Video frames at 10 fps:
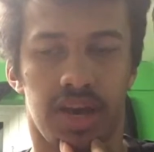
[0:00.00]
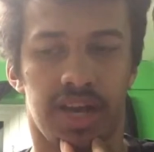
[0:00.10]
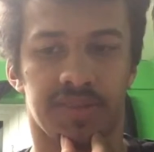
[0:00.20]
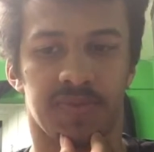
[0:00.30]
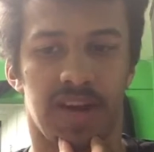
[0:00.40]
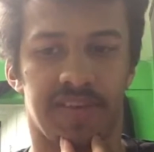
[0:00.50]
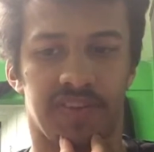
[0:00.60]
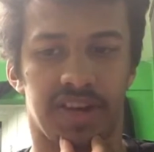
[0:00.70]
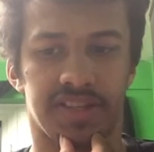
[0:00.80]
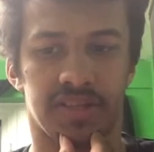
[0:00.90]
As Five
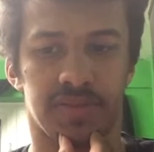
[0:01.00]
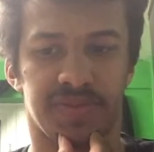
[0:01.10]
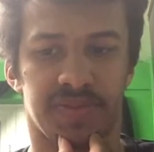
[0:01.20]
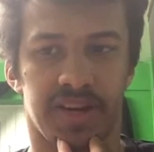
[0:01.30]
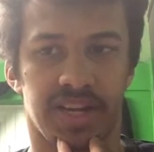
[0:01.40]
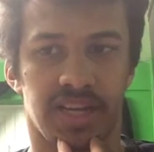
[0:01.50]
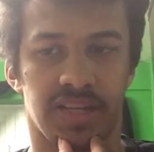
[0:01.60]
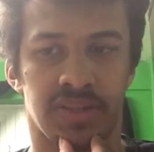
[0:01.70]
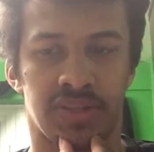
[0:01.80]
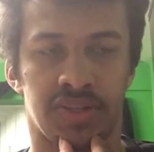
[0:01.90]
Nights at
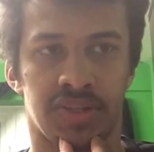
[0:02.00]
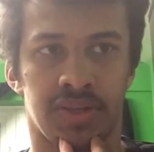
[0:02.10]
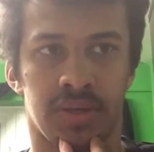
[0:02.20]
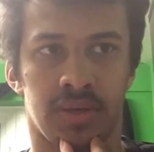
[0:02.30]
Freddy's